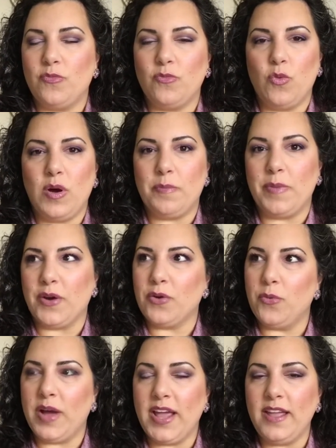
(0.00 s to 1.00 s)
what better
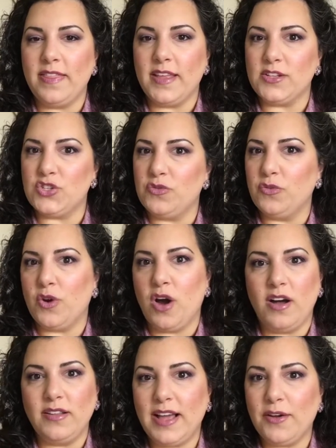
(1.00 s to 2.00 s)
way than to
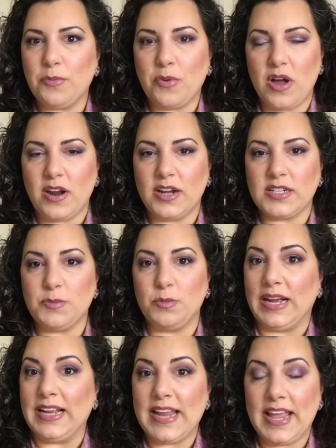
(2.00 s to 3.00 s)
call out a product
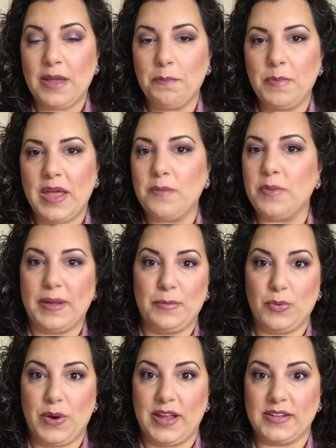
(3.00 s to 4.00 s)
by name and by
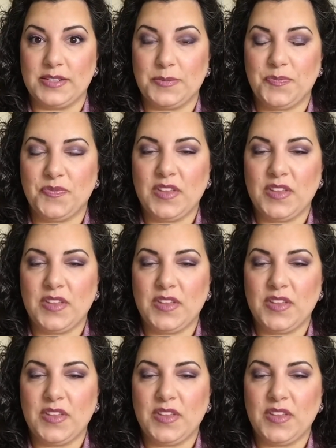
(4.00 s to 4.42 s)
brand?